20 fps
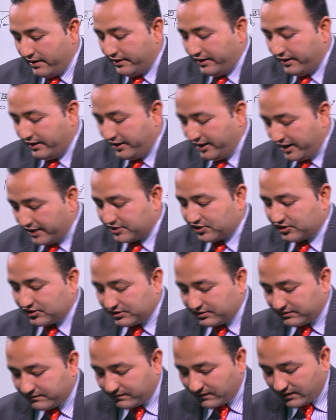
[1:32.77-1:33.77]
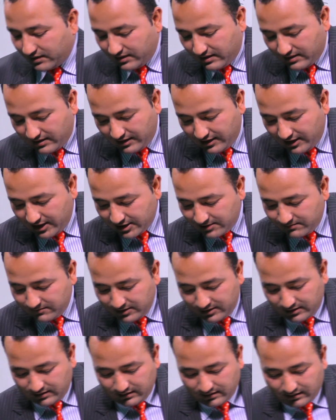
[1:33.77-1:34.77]
Next, let
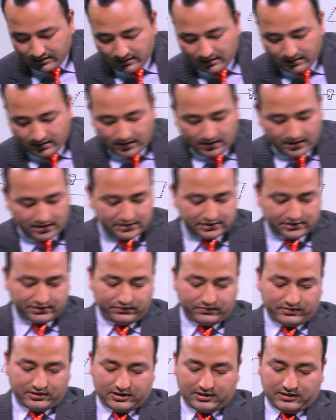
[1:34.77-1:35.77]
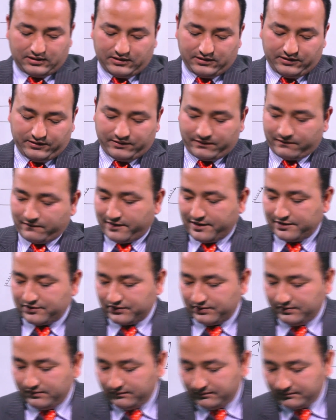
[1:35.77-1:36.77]
me ask you another
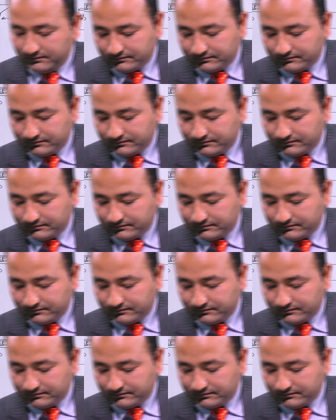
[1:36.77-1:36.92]
question.